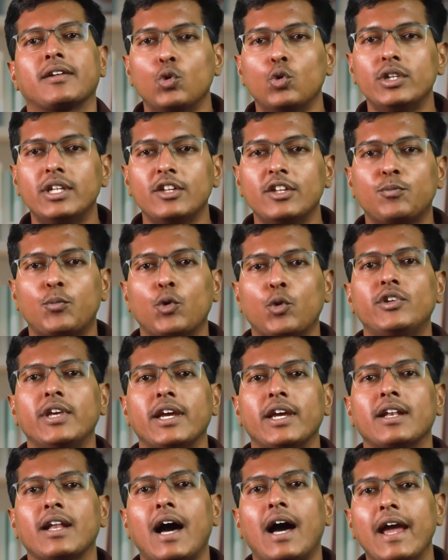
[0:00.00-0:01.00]
Through this
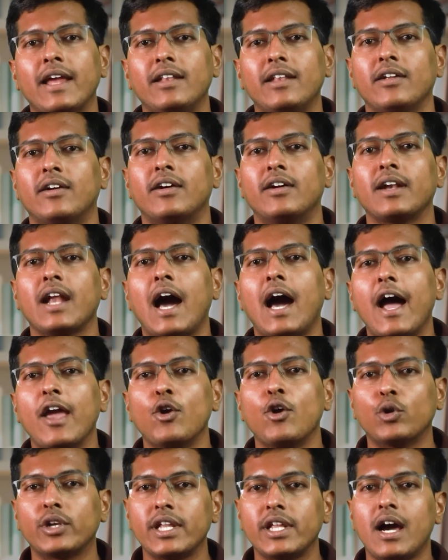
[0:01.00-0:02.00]
project, I learned
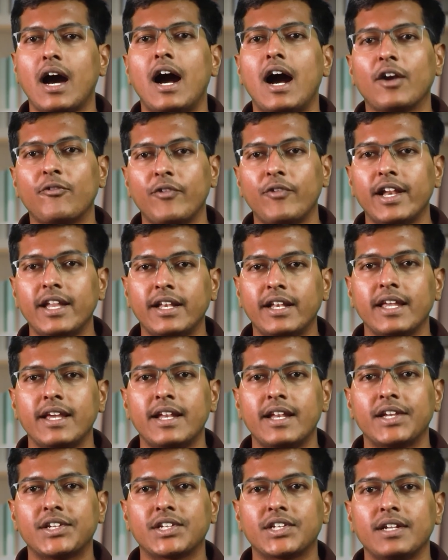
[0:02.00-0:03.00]
IoT hardware
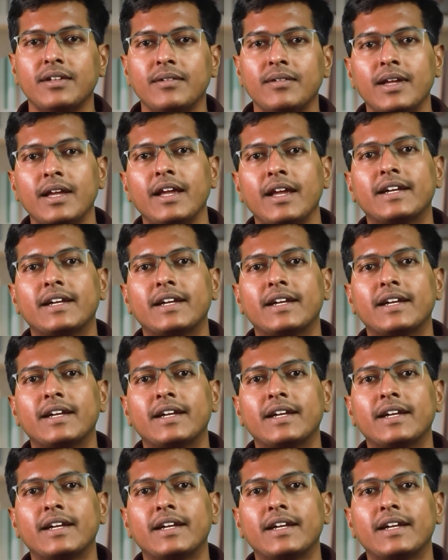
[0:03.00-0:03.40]
integration,